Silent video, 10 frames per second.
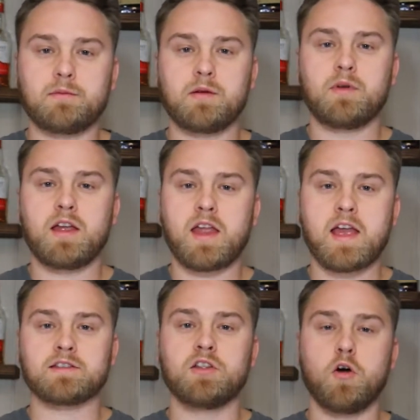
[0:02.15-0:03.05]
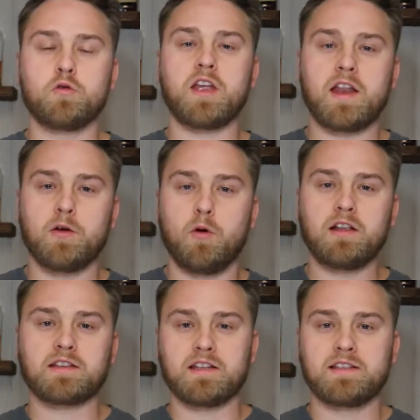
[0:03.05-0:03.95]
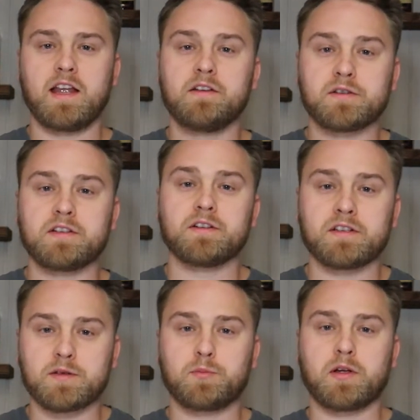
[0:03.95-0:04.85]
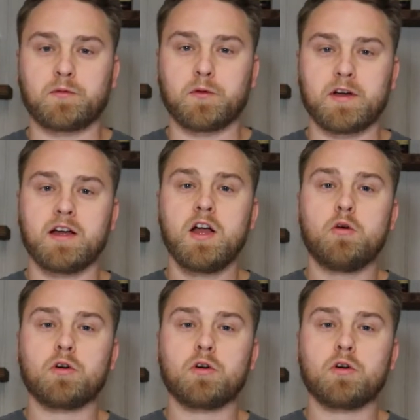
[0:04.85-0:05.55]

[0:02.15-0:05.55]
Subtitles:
MMA has no Dana White's Contender Series to pick for you,